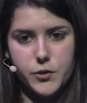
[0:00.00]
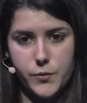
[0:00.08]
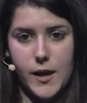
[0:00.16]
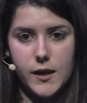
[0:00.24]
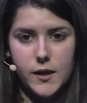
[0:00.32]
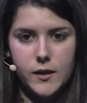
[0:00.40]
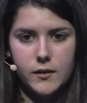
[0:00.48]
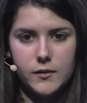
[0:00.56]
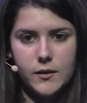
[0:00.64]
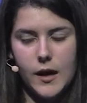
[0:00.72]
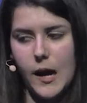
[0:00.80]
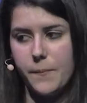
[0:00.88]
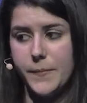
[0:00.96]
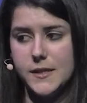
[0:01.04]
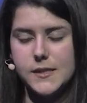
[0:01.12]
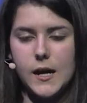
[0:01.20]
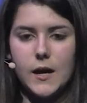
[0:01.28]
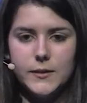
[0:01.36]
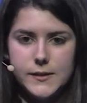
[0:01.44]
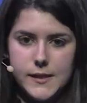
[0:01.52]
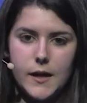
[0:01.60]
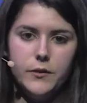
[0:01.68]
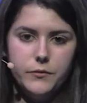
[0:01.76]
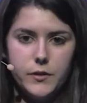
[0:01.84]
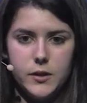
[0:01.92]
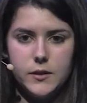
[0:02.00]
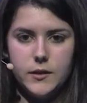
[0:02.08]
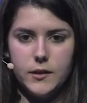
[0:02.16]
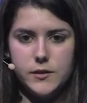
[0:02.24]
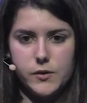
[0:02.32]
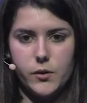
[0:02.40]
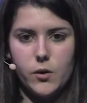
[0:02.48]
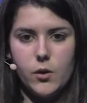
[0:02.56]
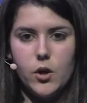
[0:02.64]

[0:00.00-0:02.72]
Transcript: training happens outside of Unity. So